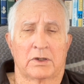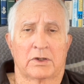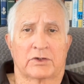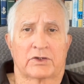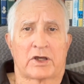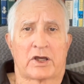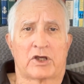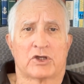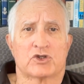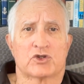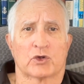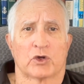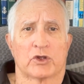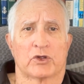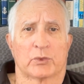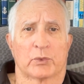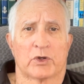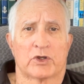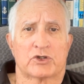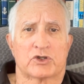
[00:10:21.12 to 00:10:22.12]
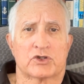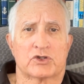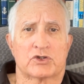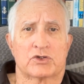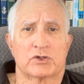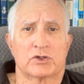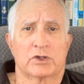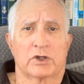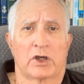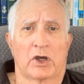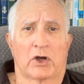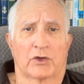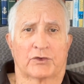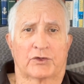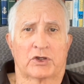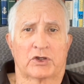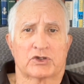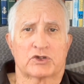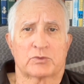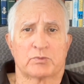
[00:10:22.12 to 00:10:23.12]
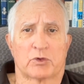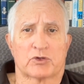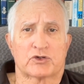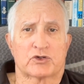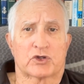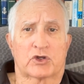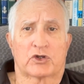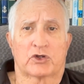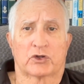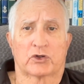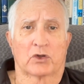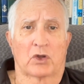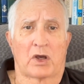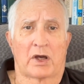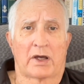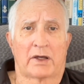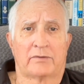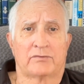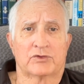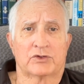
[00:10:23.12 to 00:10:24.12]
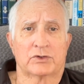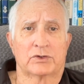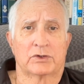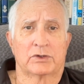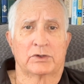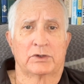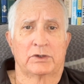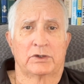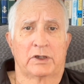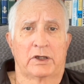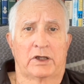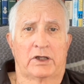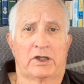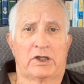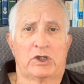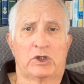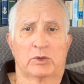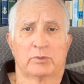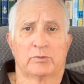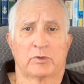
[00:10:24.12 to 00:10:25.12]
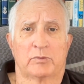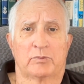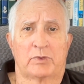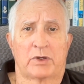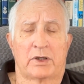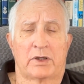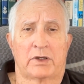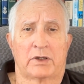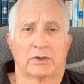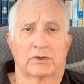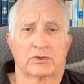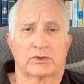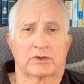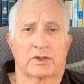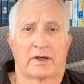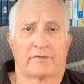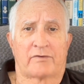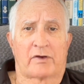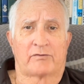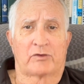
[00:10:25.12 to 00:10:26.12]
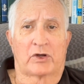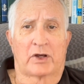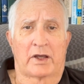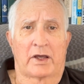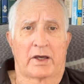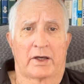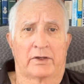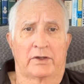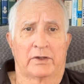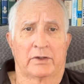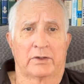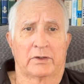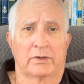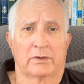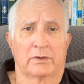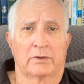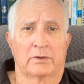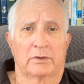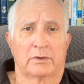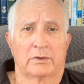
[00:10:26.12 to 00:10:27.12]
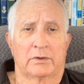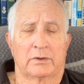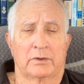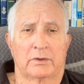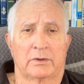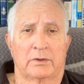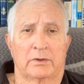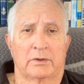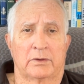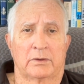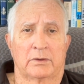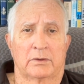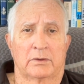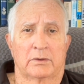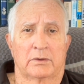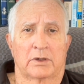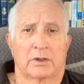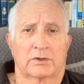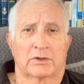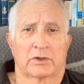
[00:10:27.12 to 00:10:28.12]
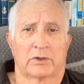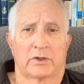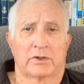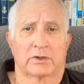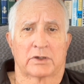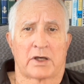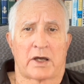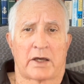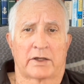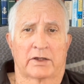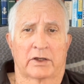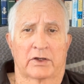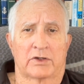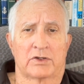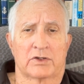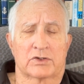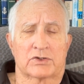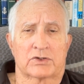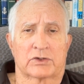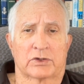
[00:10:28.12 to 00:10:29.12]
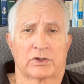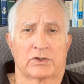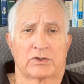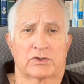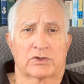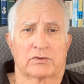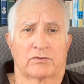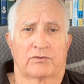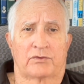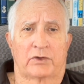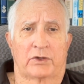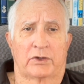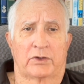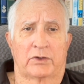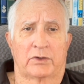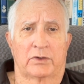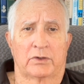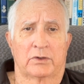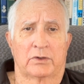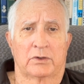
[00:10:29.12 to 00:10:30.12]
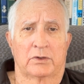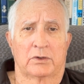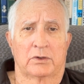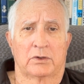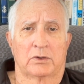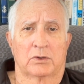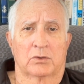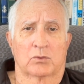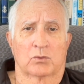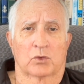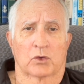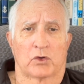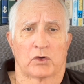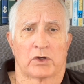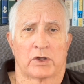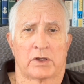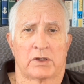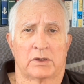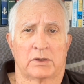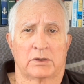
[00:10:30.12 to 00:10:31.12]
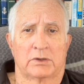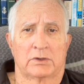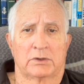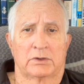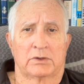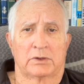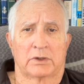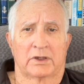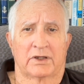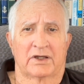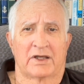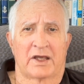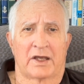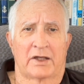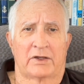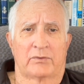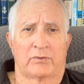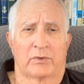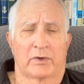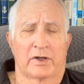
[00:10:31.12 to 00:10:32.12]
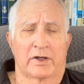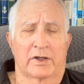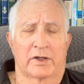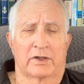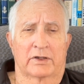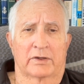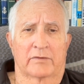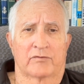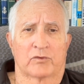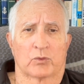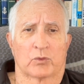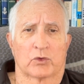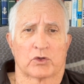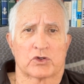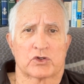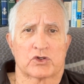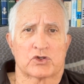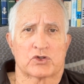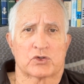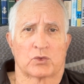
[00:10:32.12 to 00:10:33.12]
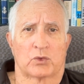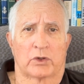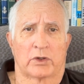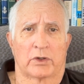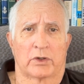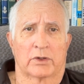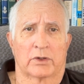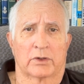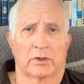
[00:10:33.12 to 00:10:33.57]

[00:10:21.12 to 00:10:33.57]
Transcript: They enjoy the richest, healthiest, most secure lives any human beings have ever had. Yet their ungodliness leads to fear, worry, and hand-wringing of the worst sort.